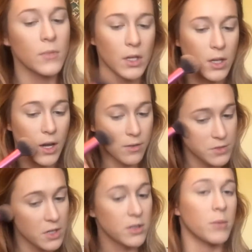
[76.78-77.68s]
And I've
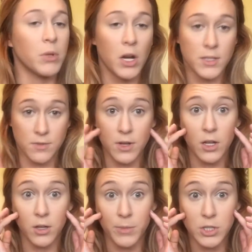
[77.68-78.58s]
done the blocks of
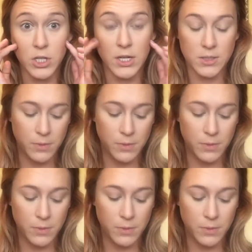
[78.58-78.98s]
color on my cheeks